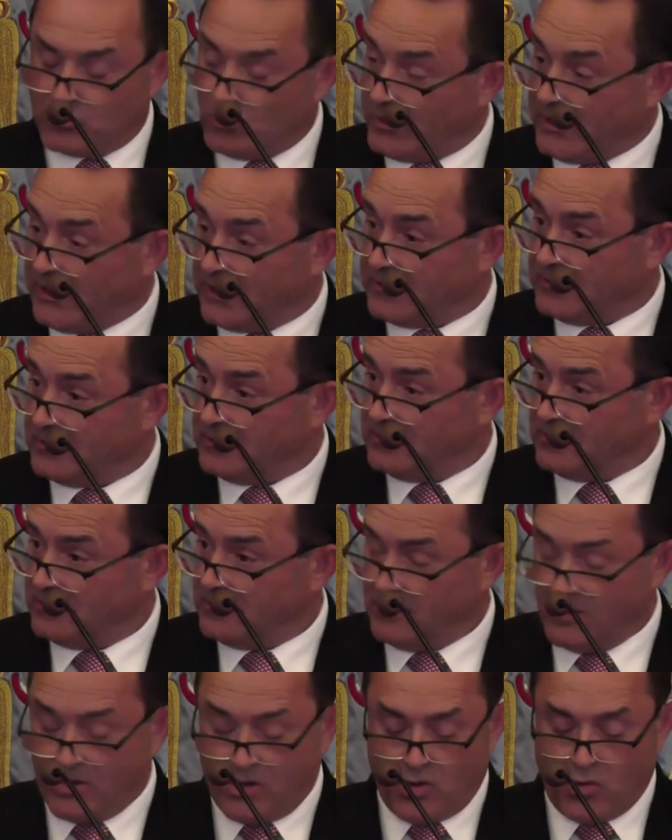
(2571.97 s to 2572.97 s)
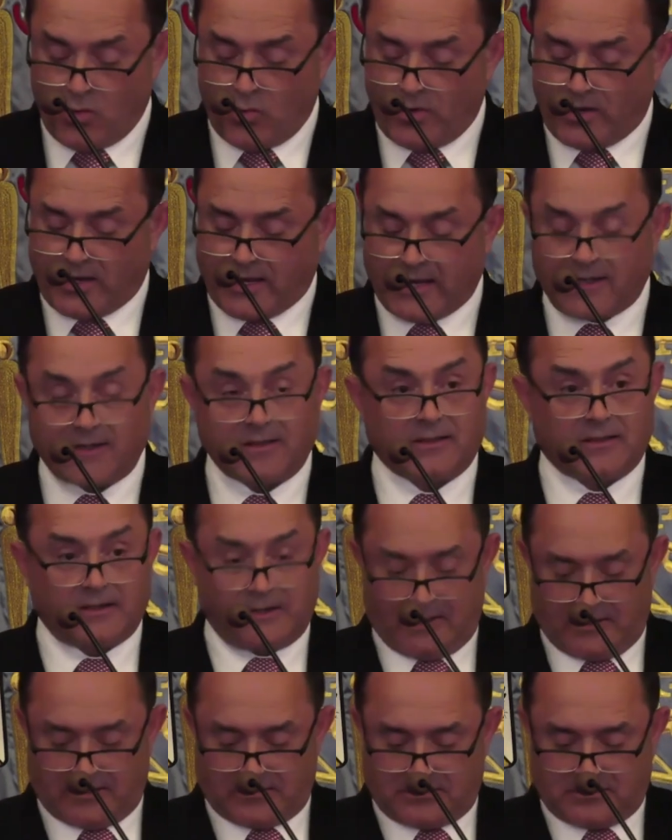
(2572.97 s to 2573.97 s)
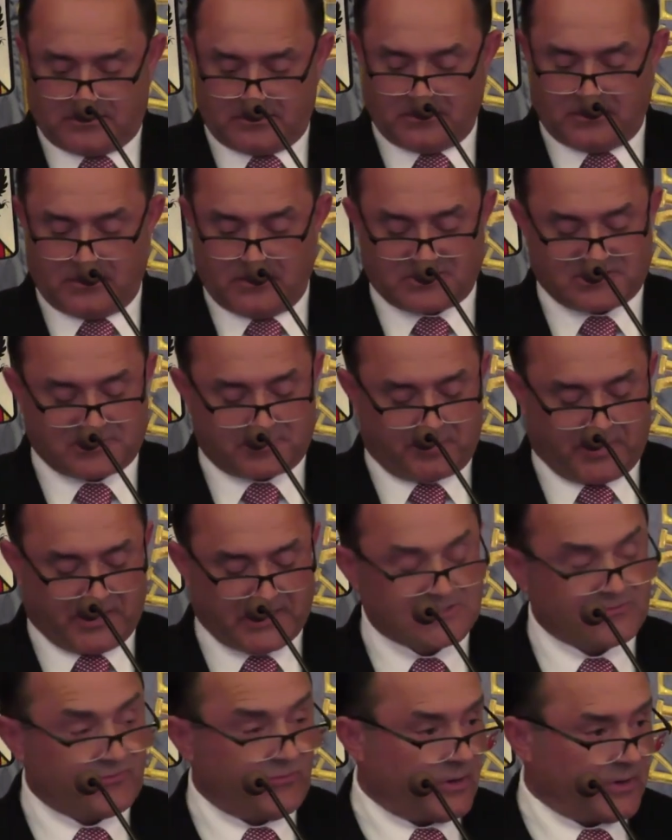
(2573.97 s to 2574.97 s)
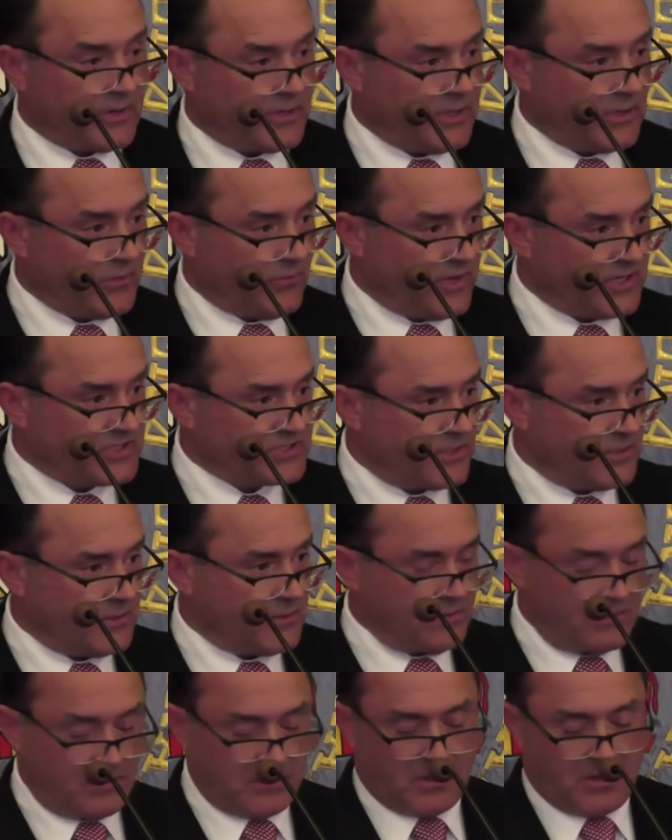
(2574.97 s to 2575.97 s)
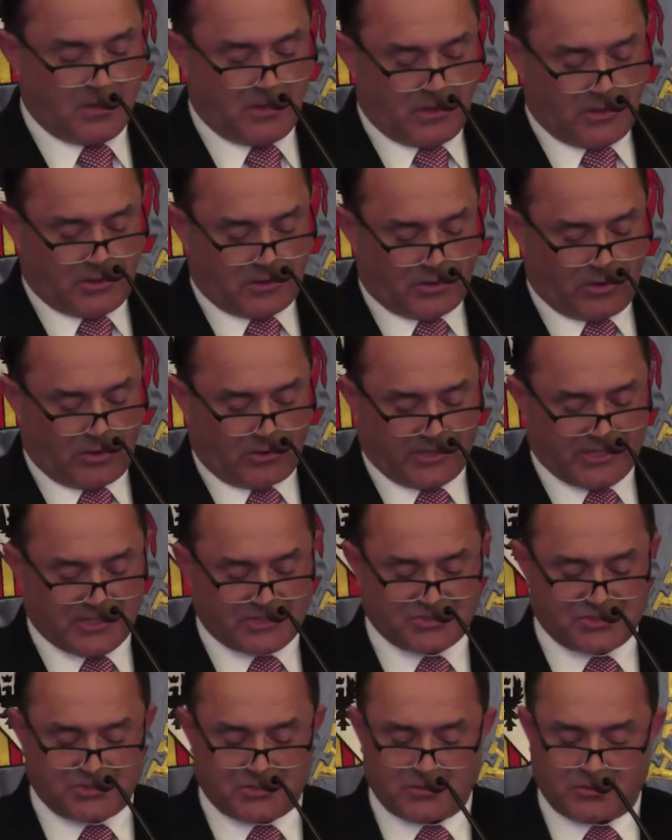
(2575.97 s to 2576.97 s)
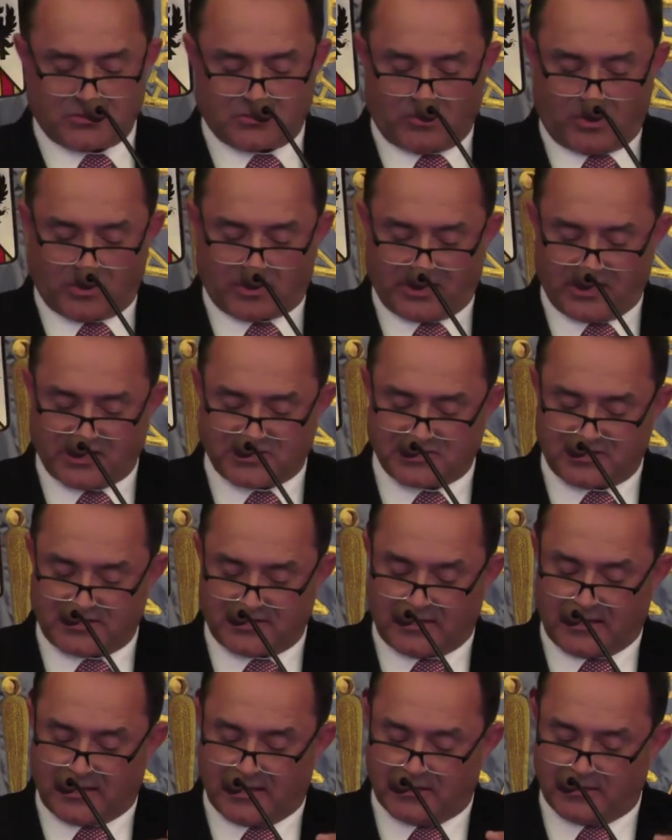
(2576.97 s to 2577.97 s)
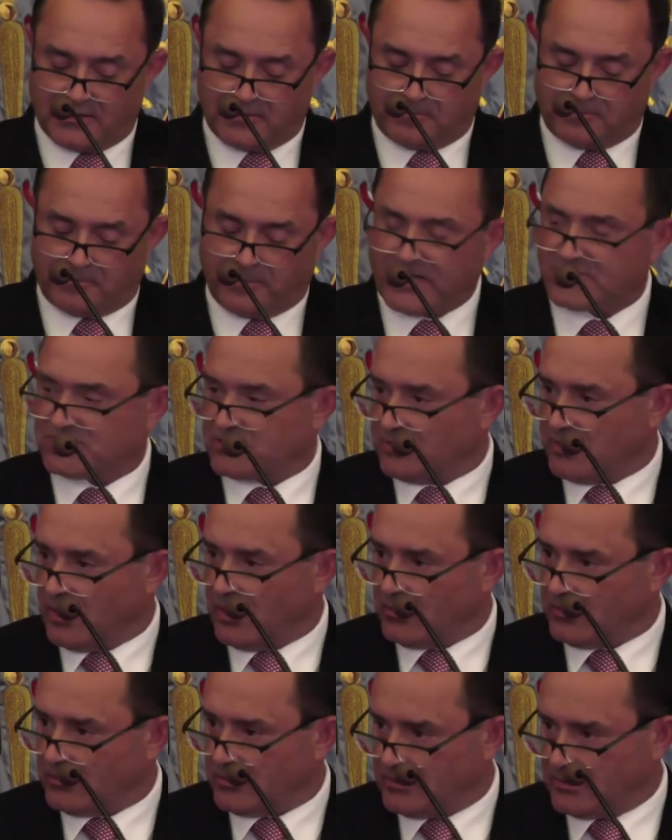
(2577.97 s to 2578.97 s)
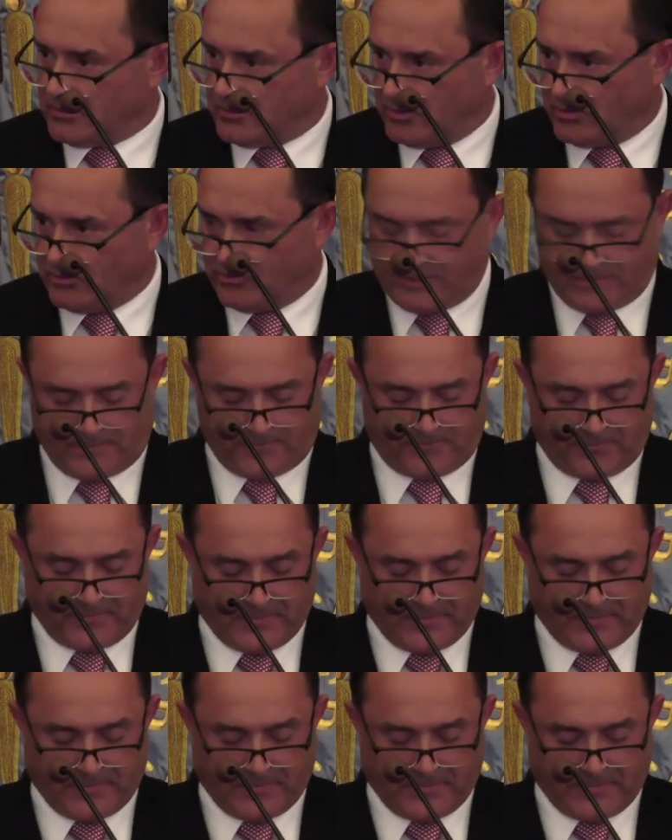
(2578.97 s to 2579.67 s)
Together, we can create a space for innovation, knowledge, co-creation, and personal growth.